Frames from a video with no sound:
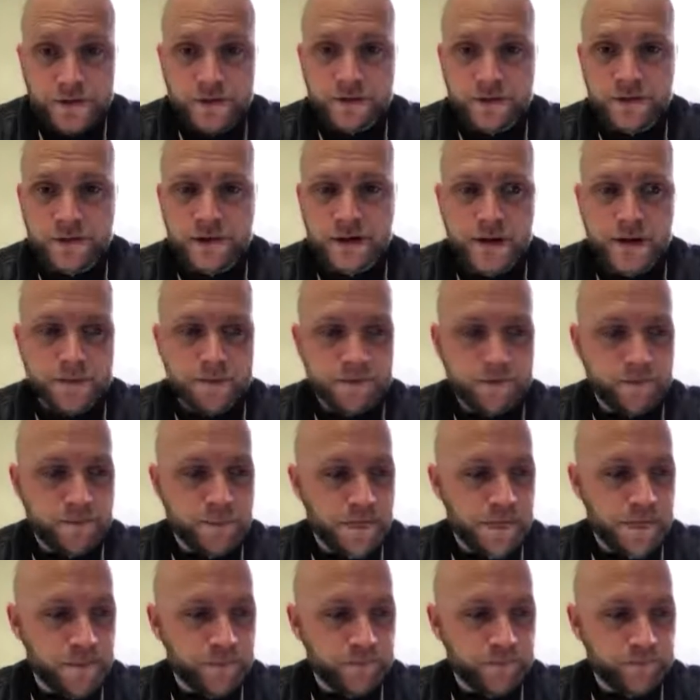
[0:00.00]

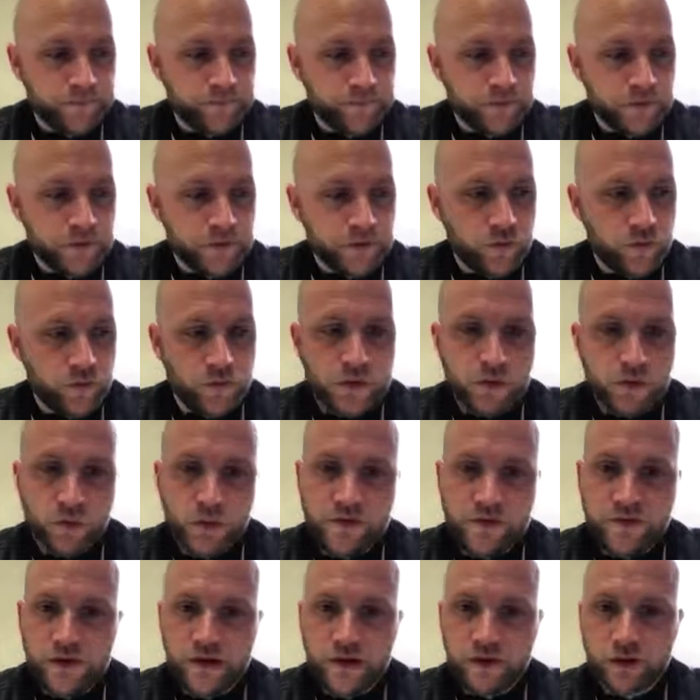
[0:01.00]
And
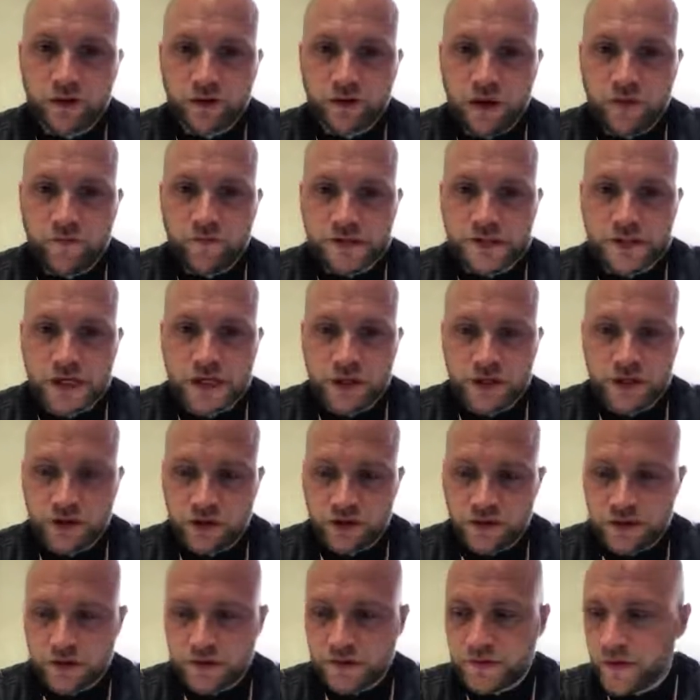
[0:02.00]
we've had a good
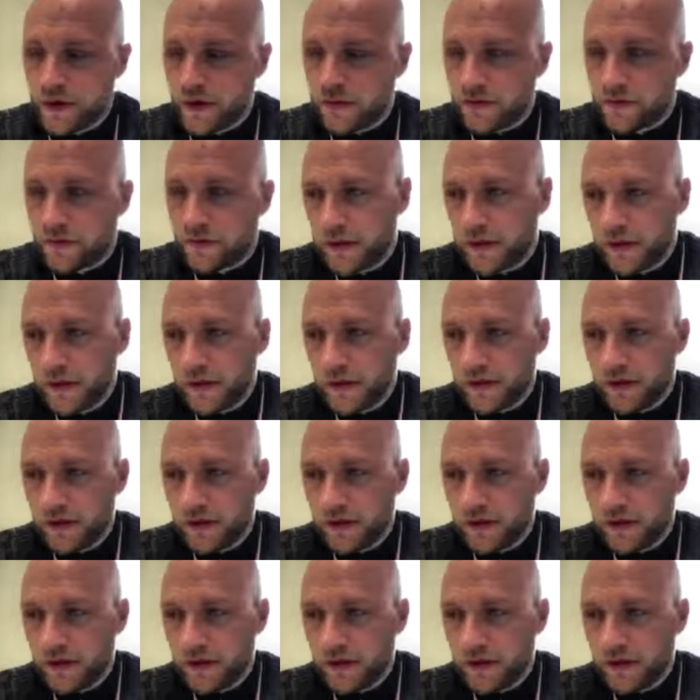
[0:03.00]
conversation, and